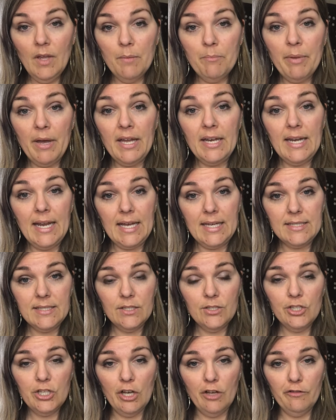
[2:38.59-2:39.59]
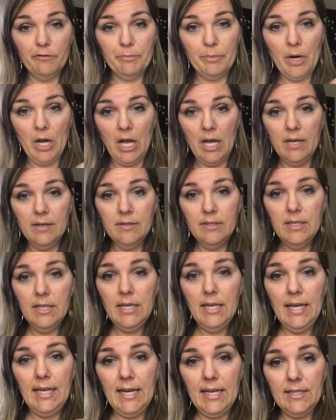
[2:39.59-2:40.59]
But it has the shelf bra,
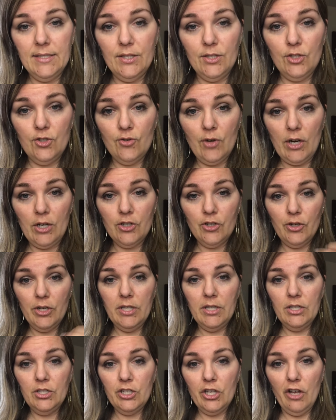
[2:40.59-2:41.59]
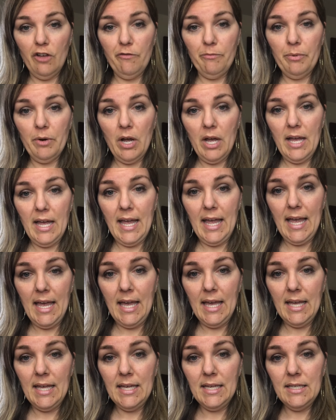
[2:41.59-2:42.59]
it has the structure in the shelf bra,
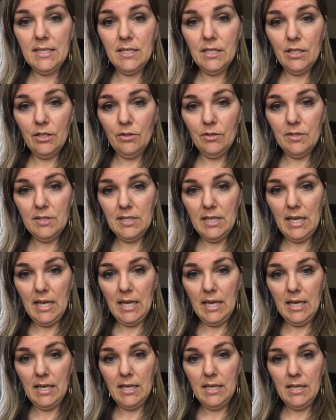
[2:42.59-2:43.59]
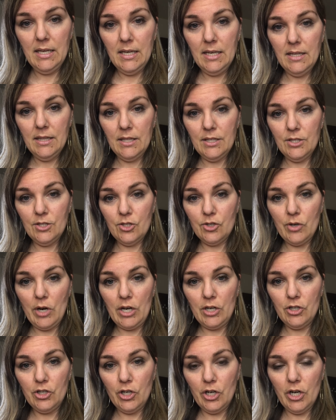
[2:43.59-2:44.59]
and you'll see the
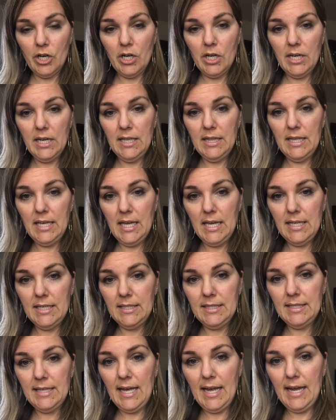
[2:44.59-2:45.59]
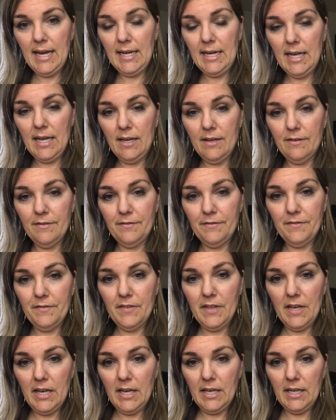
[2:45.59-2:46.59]
structure in the inside of
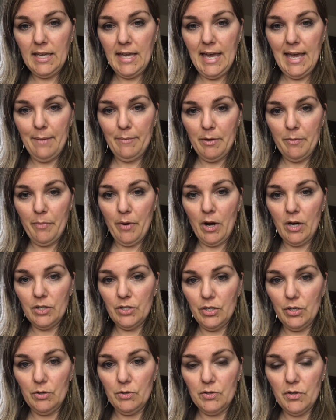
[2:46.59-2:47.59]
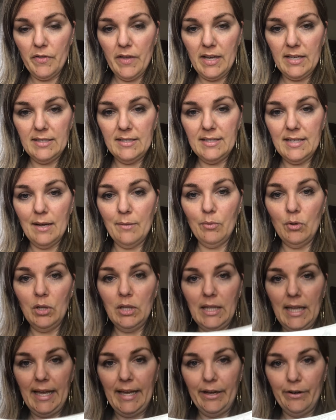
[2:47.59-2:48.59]
the cami part too, so that
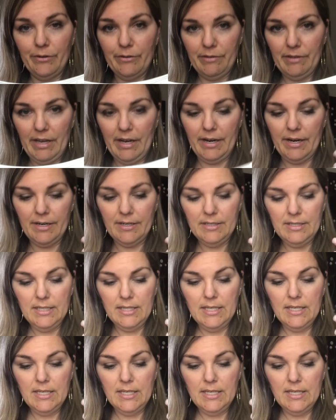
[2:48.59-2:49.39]
double layer there.